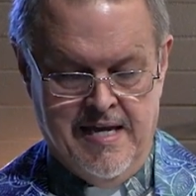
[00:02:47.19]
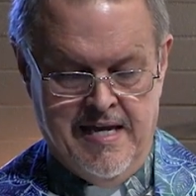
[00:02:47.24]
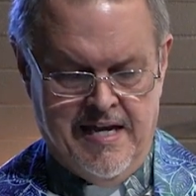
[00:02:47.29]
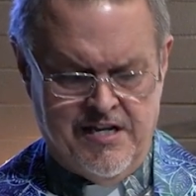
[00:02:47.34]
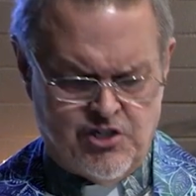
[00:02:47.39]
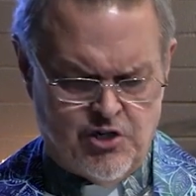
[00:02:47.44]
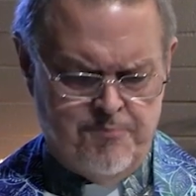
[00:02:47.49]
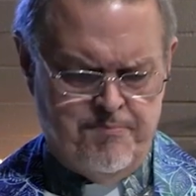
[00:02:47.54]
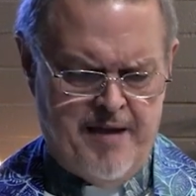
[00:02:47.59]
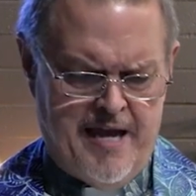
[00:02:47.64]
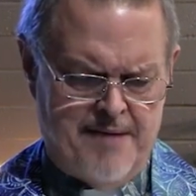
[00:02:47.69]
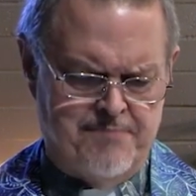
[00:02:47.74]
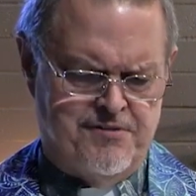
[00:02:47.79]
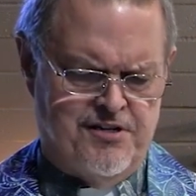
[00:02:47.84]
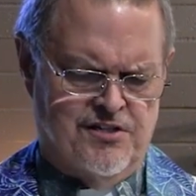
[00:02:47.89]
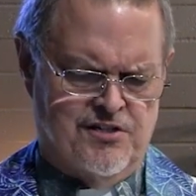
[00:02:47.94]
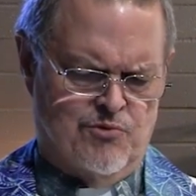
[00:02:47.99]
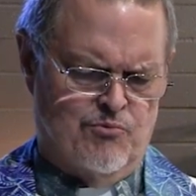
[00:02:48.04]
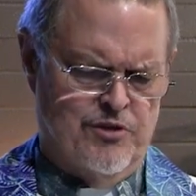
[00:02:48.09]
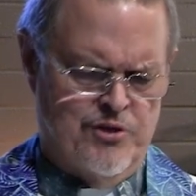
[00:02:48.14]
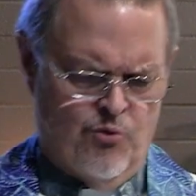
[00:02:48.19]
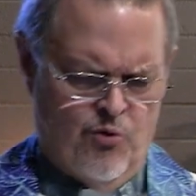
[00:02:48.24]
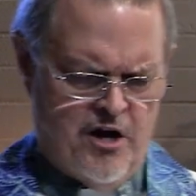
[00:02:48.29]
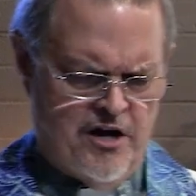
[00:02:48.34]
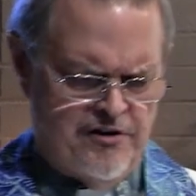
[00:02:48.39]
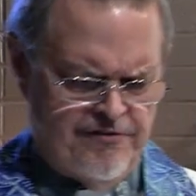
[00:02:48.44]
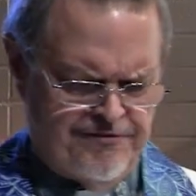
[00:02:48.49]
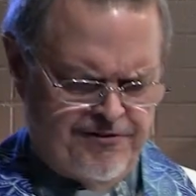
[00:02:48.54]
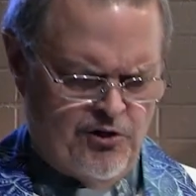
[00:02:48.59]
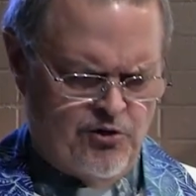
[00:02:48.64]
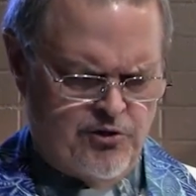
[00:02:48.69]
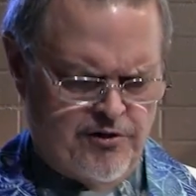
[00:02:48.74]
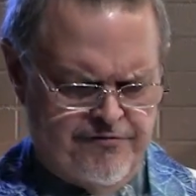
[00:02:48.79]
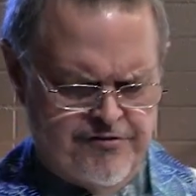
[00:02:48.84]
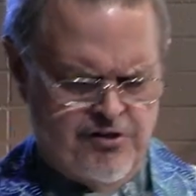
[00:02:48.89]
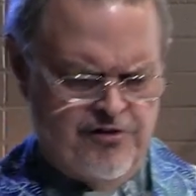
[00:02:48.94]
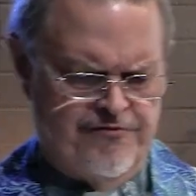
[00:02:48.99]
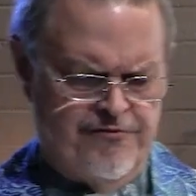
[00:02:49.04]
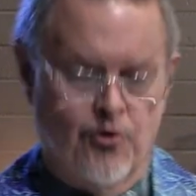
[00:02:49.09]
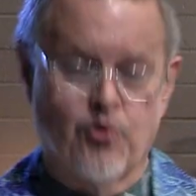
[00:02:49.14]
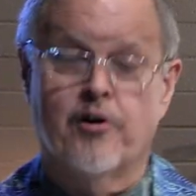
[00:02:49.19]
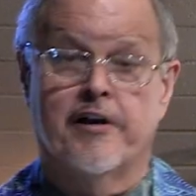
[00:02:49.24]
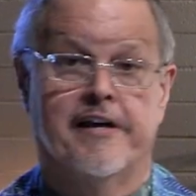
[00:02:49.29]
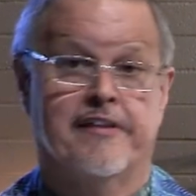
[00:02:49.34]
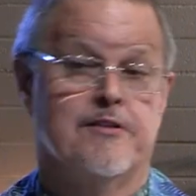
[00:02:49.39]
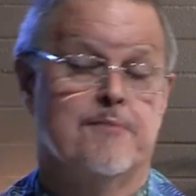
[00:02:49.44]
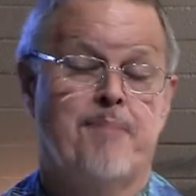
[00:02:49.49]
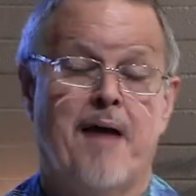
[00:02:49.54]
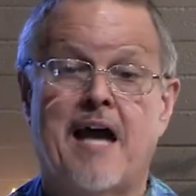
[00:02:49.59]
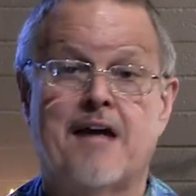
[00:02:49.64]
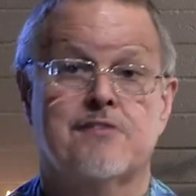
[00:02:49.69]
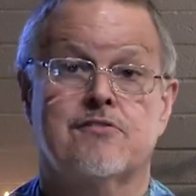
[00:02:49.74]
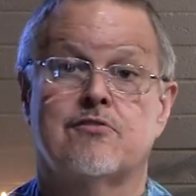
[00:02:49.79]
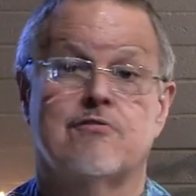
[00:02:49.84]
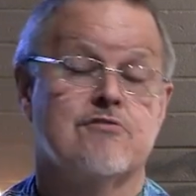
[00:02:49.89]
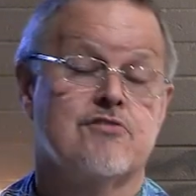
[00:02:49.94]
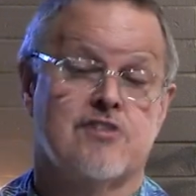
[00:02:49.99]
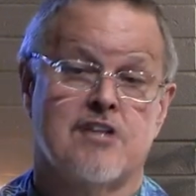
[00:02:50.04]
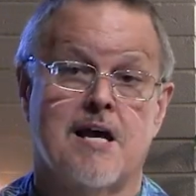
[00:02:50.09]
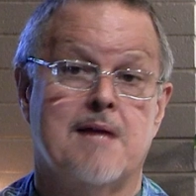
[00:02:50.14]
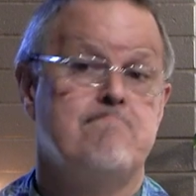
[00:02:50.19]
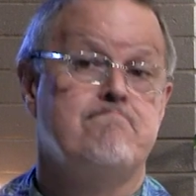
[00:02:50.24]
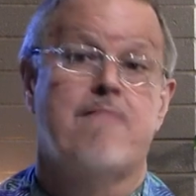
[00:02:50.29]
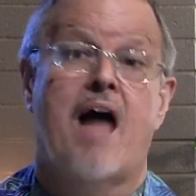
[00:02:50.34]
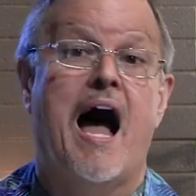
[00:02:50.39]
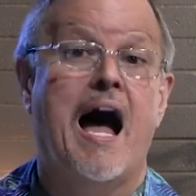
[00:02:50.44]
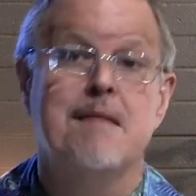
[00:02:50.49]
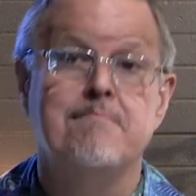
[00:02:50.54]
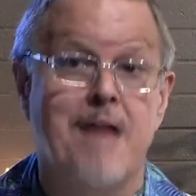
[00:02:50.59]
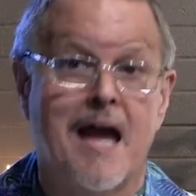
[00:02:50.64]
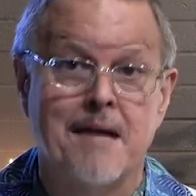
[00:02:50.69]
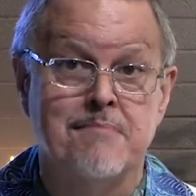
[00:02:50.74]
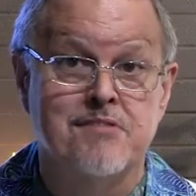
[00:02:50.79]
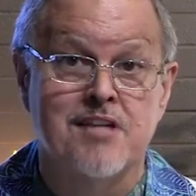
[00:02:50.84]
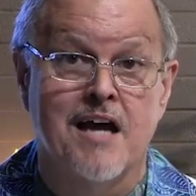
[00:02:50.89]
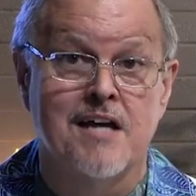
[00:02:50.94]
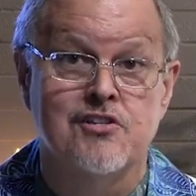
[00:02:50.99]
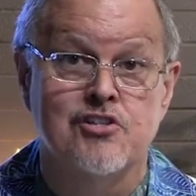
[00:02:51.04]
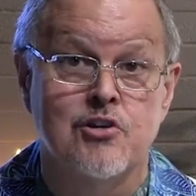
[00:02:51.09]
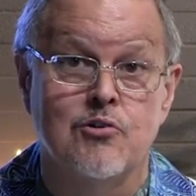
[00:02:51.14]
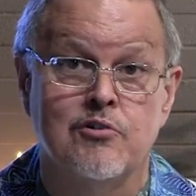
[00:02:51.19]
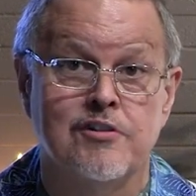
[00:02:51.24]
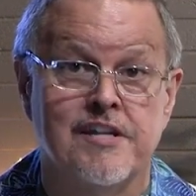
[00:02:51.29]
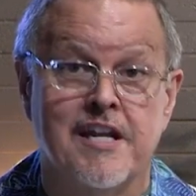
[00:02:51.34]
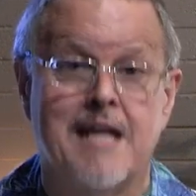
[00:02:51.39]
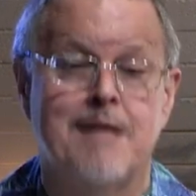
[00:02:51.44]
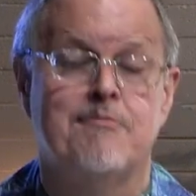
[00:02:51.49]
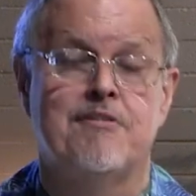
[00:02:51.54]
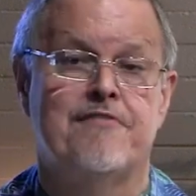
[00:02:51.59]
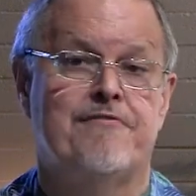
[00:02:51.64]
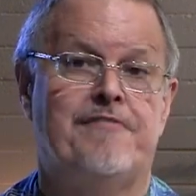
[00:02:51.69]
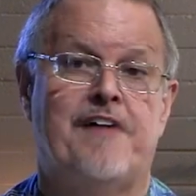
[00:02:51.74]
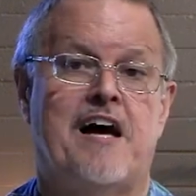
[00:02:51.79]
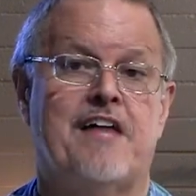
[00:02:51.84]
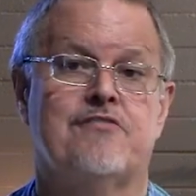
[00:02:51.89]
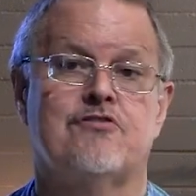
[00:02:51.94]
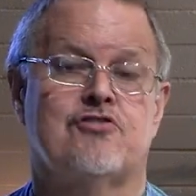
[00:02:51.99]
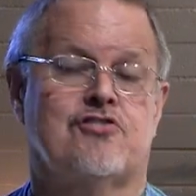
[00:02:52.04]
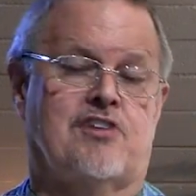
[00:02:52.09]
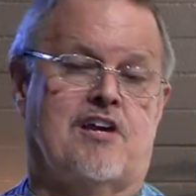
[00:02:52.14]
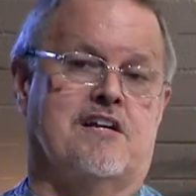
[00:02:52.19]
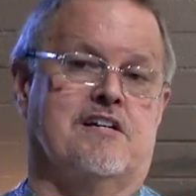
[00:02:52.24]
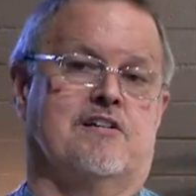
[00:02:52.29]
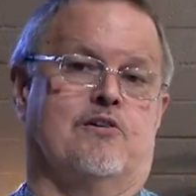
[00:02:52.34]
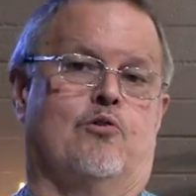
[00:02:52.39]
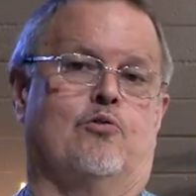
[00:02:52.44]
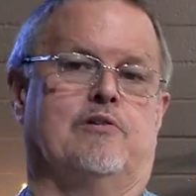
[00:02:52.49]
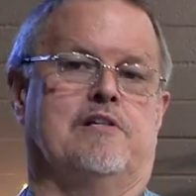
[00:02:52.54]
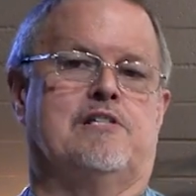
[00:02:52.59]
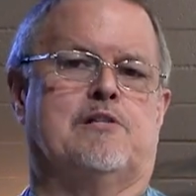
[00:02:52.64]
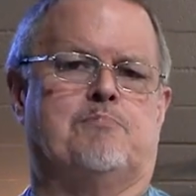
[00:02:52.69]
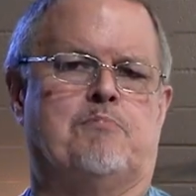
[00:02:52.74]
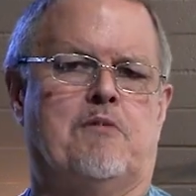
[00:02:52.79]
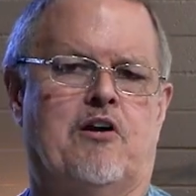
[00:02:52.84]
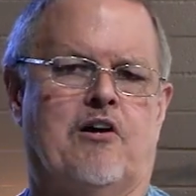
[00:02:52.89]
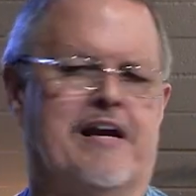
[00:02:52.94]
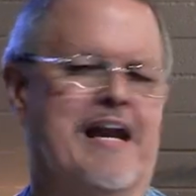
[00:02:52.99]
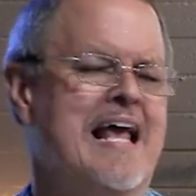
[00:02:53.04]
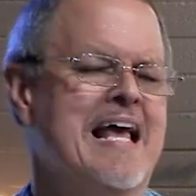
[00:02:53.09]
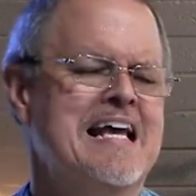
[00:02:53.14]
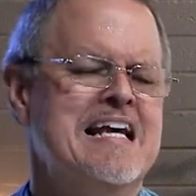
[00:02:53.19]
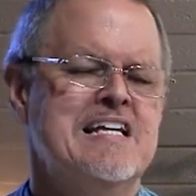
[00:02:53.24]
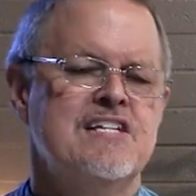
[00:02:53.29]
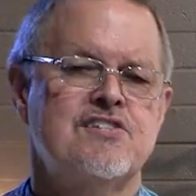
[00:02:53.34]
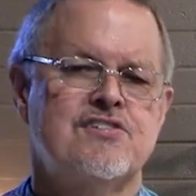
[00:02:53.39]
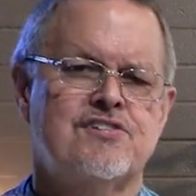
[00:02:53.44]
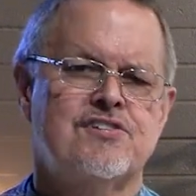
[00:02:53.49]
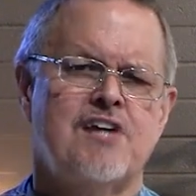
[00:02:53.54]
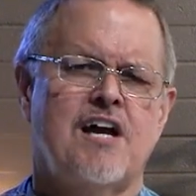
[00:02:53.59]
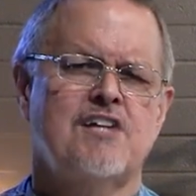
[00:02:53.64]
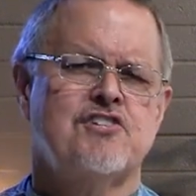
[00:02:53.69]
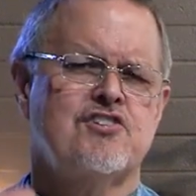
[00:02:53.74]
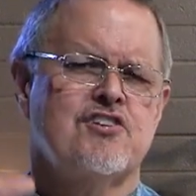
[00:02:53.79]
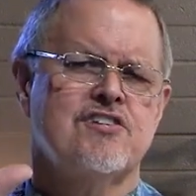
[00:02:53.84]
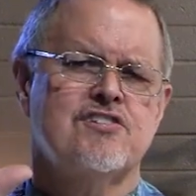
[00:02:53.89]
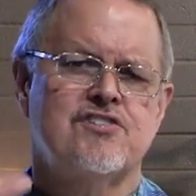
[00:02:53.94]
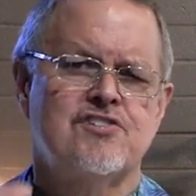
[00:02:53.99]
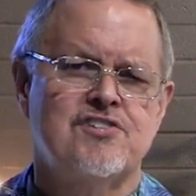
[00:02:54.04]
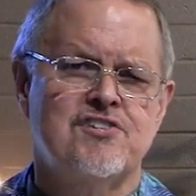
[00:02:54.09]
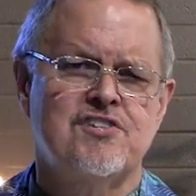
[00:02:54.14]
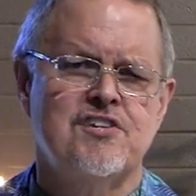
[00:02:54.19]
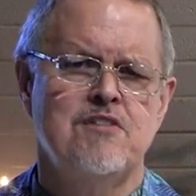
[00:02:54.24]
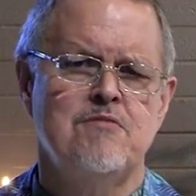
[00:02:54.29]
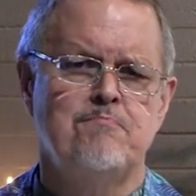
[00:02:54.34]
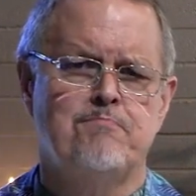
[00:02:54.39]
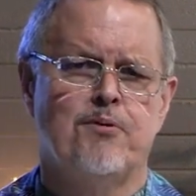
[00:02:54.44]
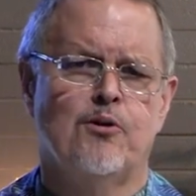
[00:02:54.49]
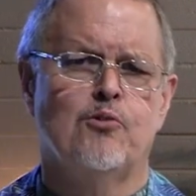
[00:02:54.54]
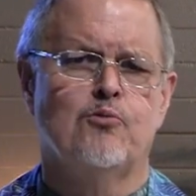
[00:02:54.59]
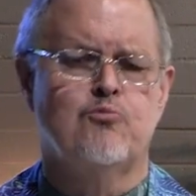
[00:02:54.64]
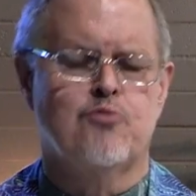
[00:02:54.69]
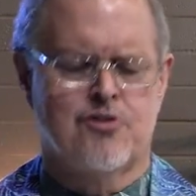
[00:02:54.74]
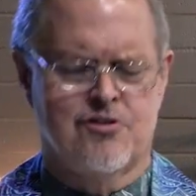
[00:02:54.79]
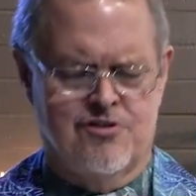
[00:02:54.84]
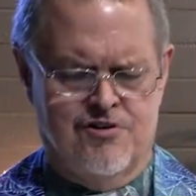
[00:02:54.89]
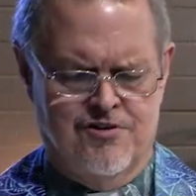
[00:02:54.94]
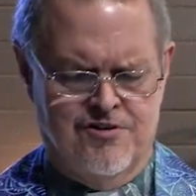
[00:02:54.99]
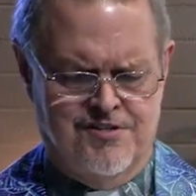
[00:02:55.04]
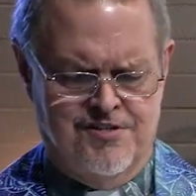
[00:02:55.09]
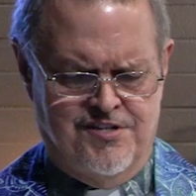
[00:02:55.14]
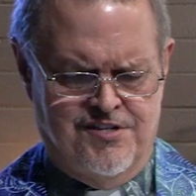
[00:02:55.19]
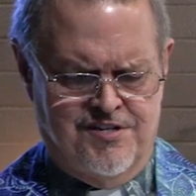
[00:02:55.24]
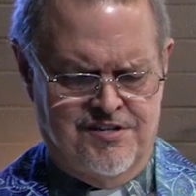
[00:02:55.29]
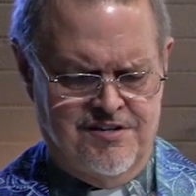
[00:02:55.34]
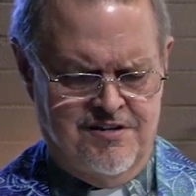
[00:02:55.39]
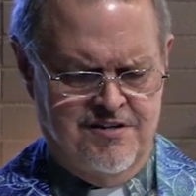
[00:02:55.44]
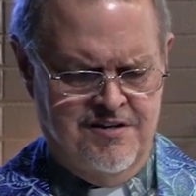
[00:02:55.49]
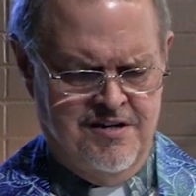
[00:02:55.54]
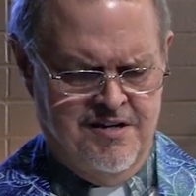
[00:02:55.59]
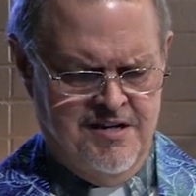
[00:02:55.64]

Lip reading: At your baptism, when the water flowed over your forehead, the pastor said, "I baptize you in the name of the Father, Son, and Holy Spirit." Such simple words.